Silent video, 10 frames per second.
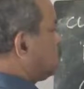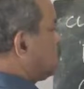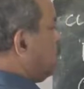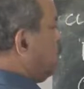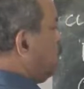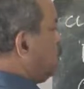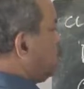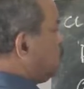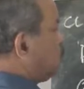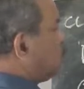3,
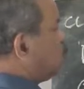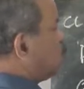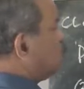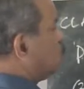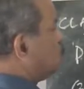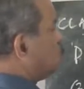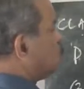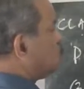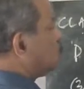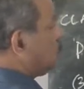2.
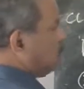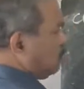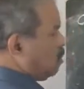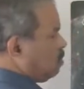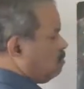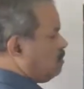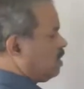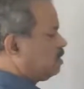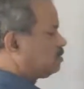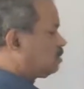
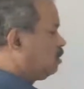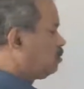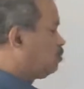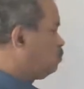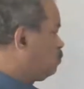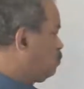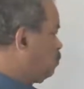Minus 3, 2.